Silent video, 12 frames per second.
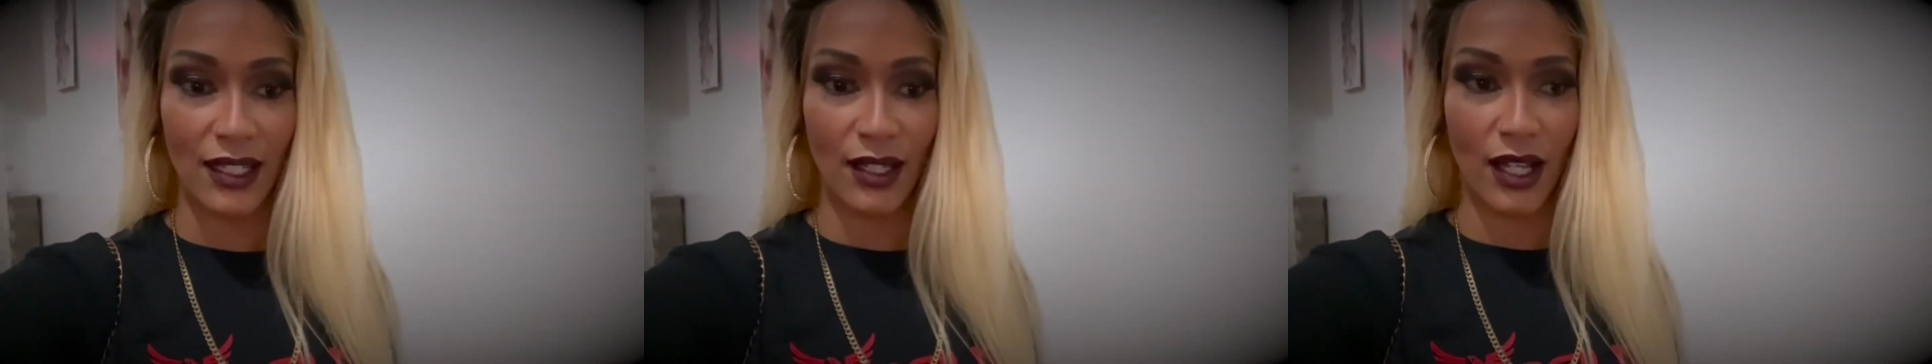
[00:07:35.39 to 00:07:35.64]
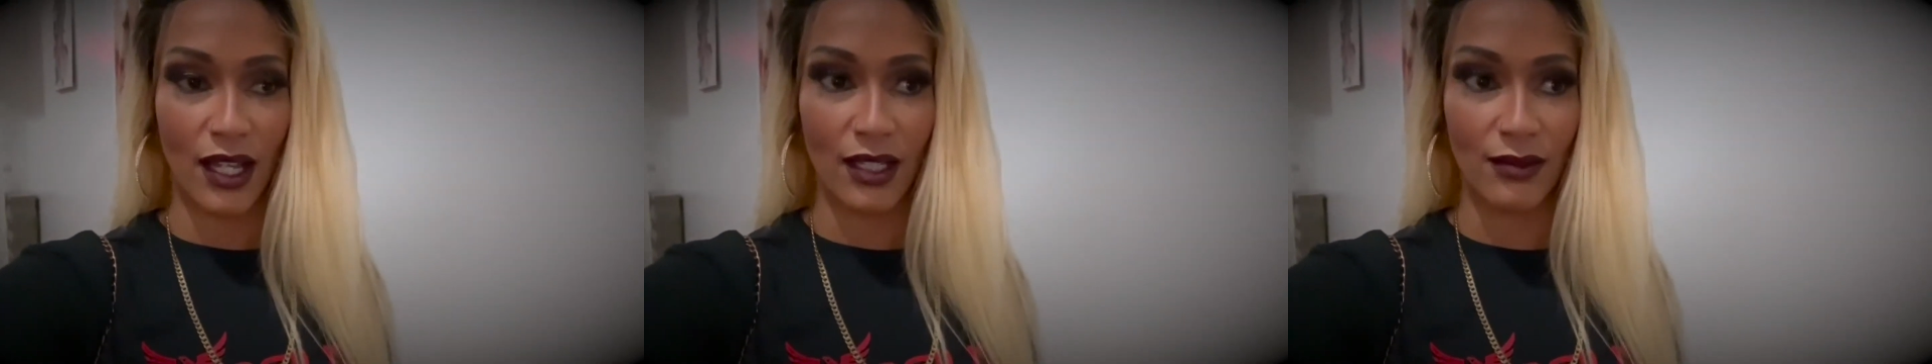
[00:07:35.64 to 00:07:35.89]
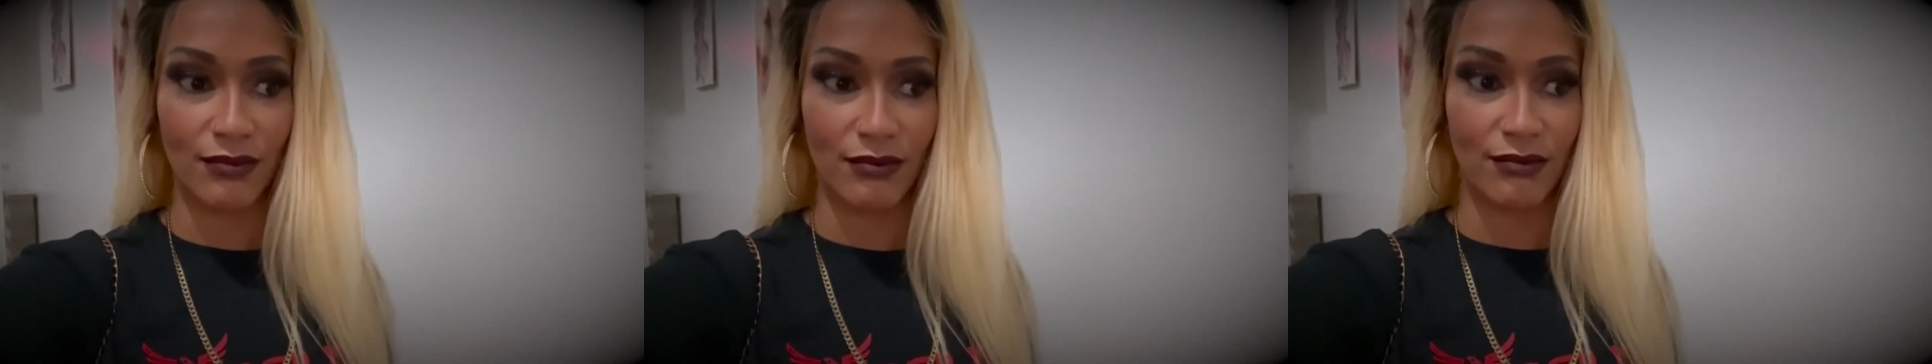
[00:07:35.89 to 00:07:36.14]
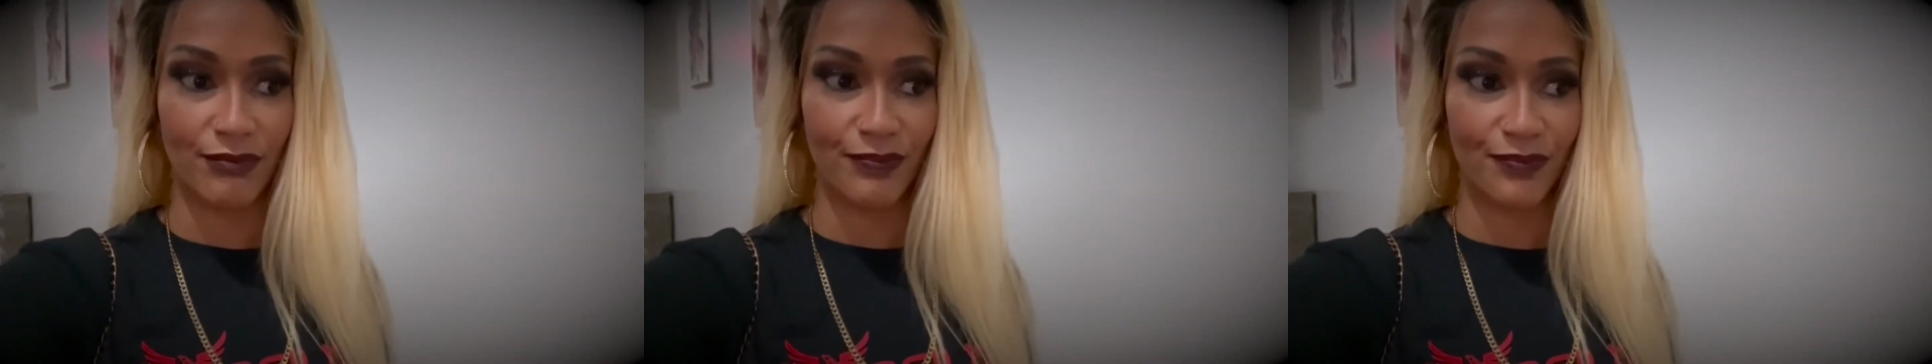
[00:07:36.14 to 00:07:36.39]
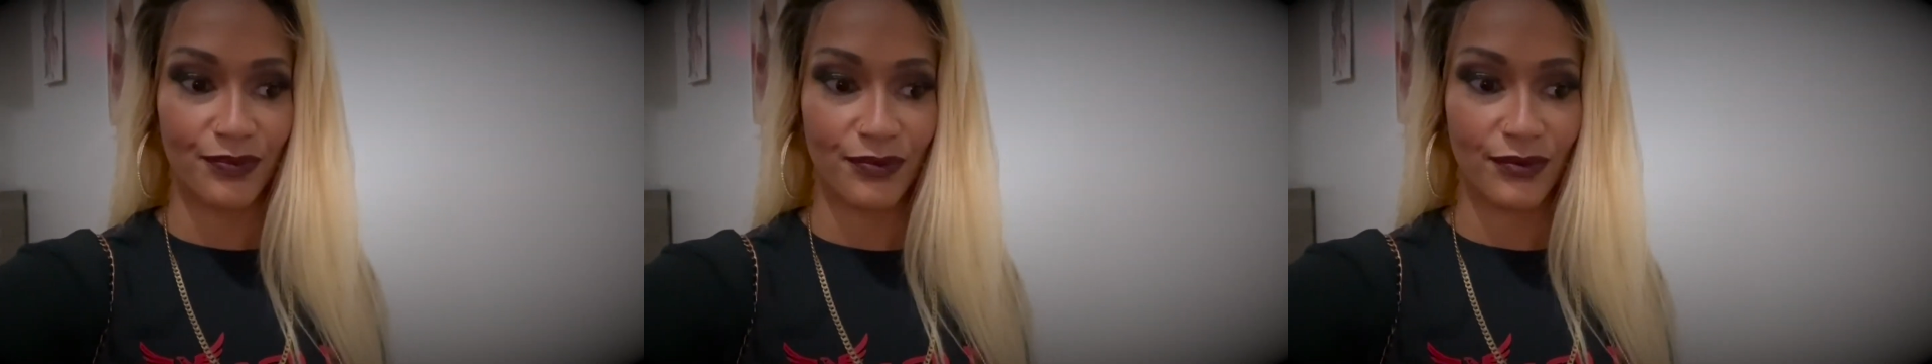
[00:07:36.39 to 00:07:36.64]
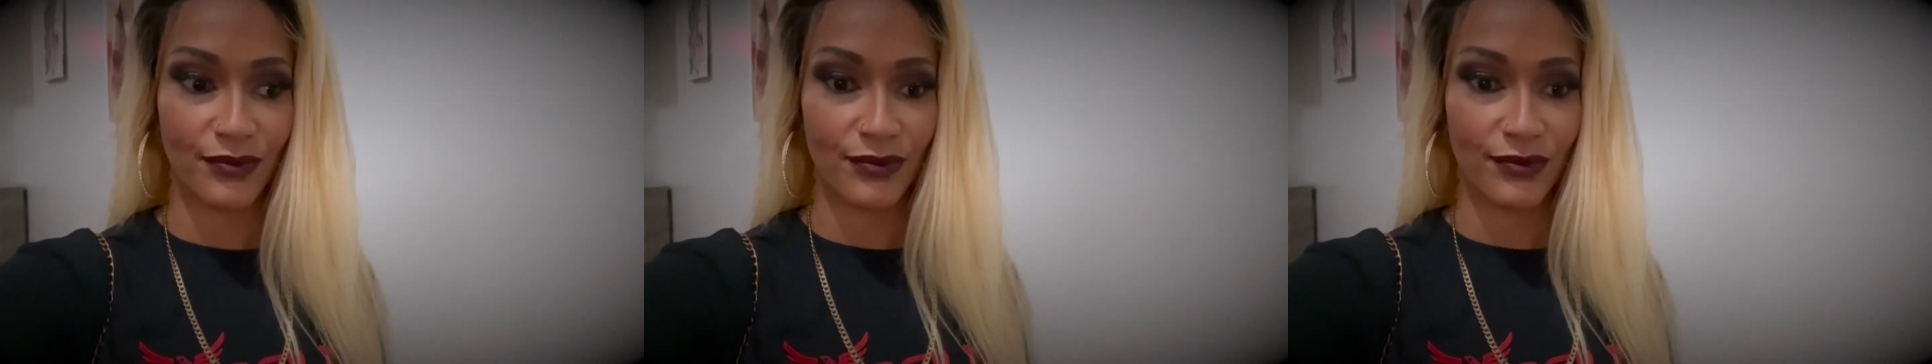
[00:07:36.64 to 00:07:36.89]

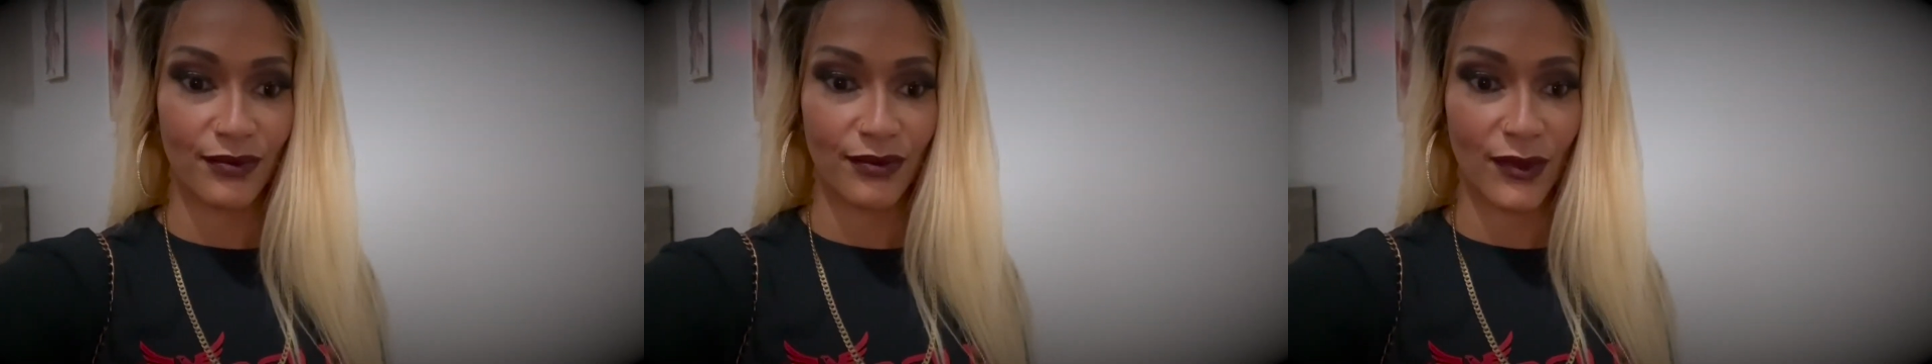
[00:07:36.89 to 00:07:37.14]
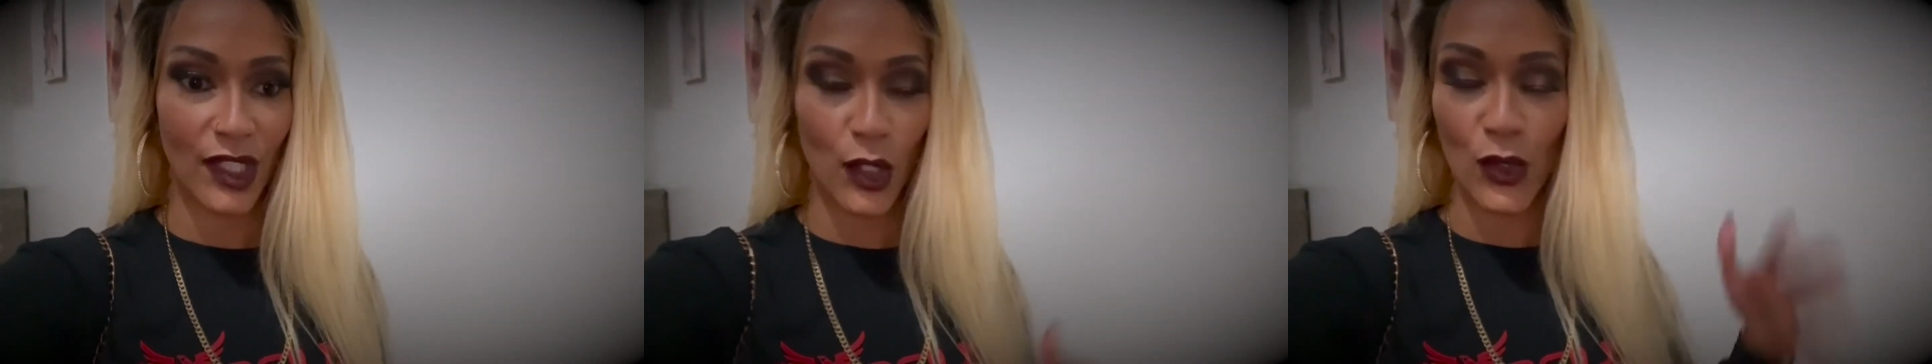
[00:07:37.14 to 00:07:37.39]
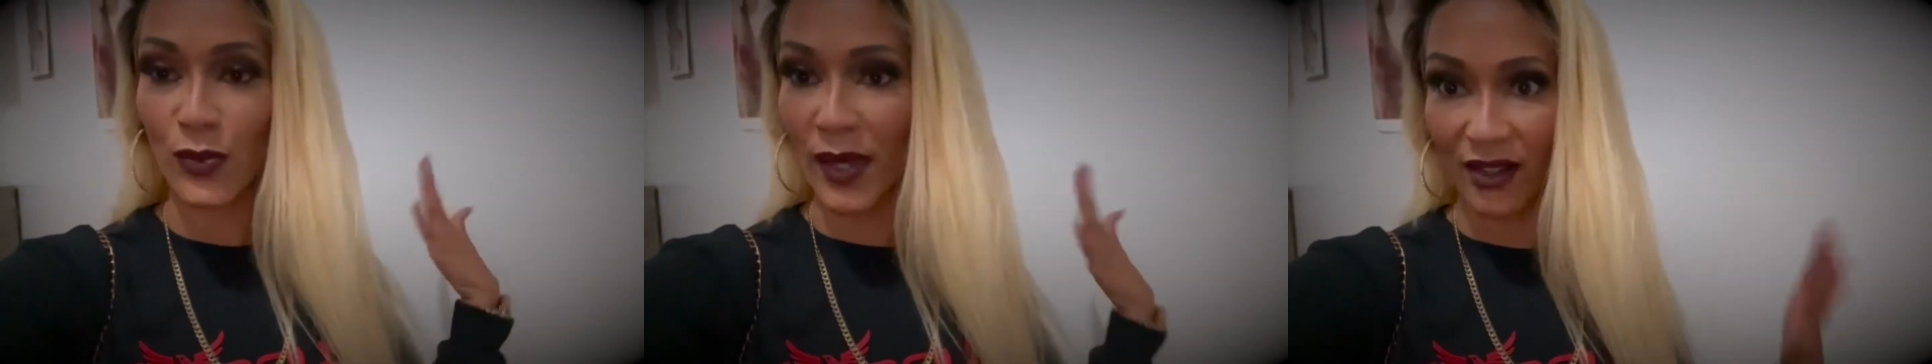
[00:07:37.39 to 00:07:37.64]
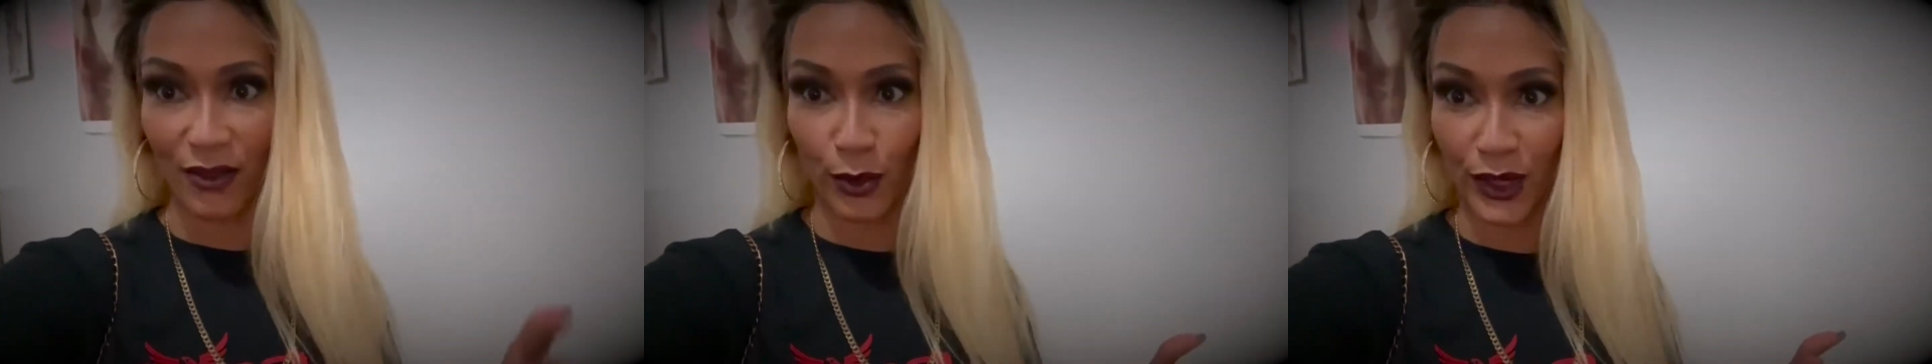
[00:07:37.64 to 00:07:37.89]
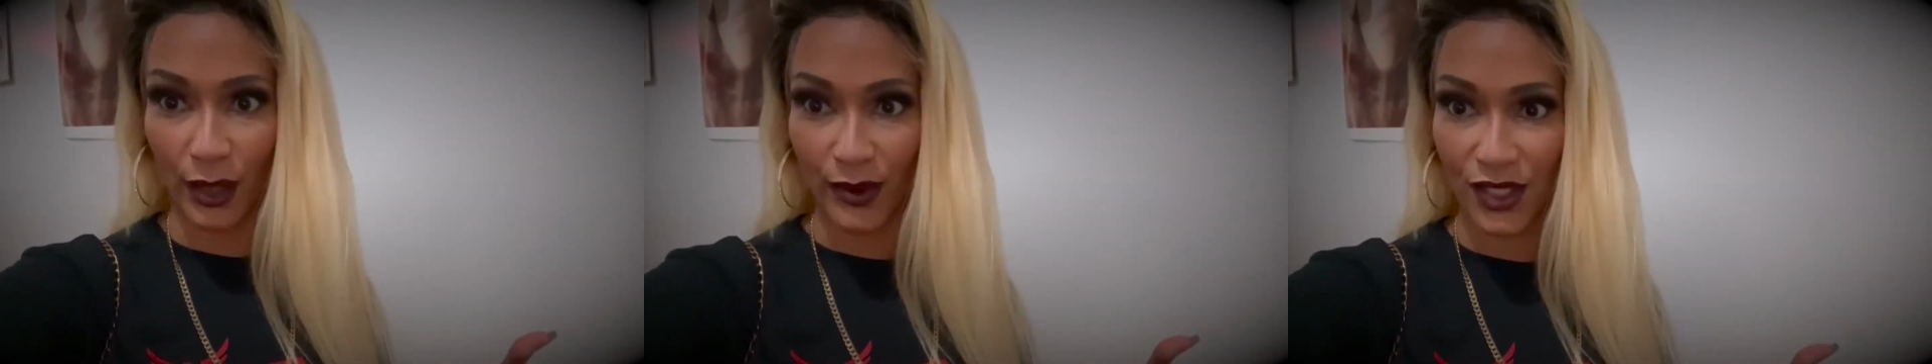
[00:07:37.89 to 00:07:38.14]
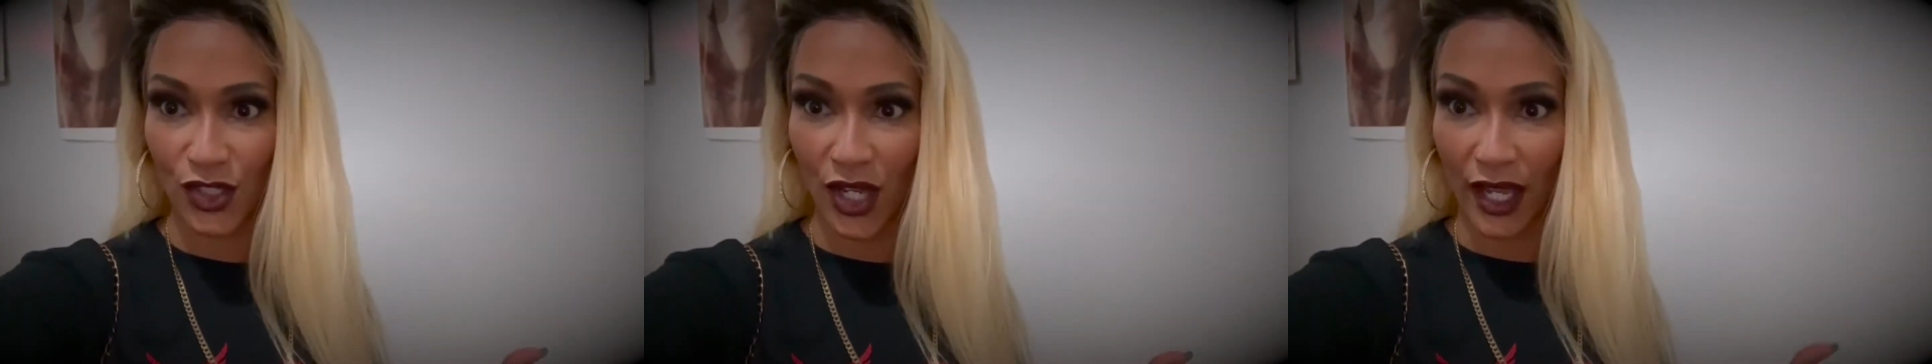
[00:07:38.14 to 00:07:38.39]
it goes back from when I was a
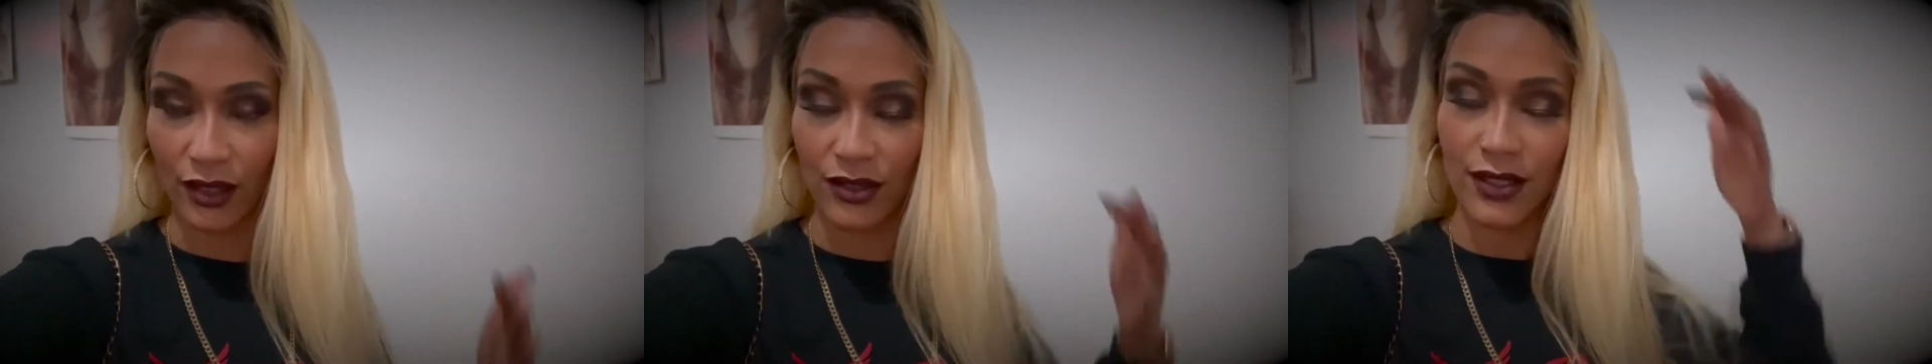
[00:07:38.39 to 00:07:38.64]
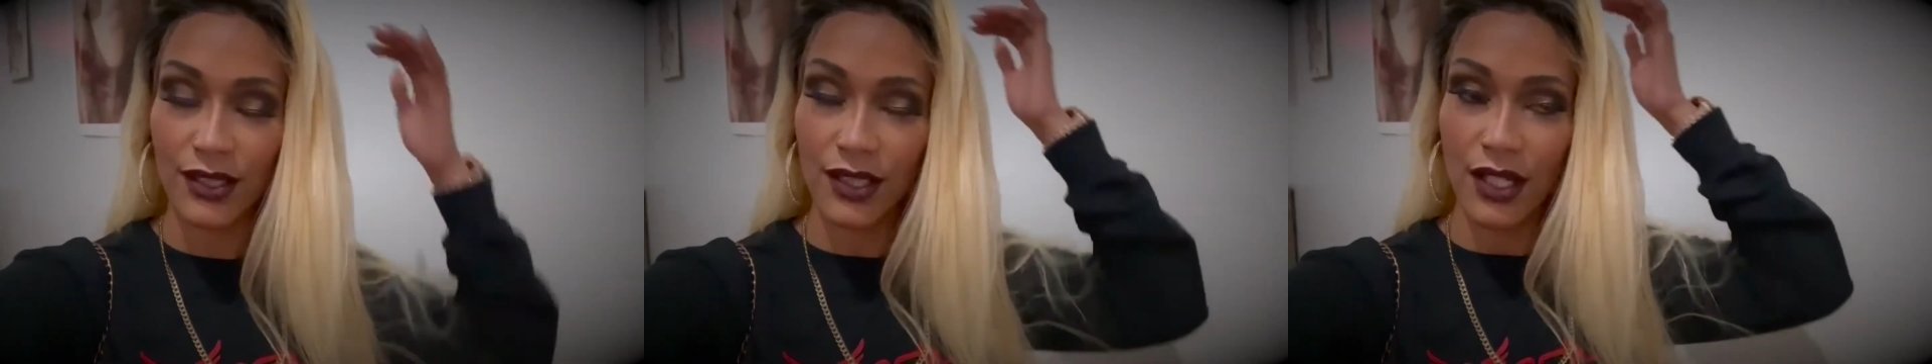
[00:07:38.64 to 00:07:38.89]
child,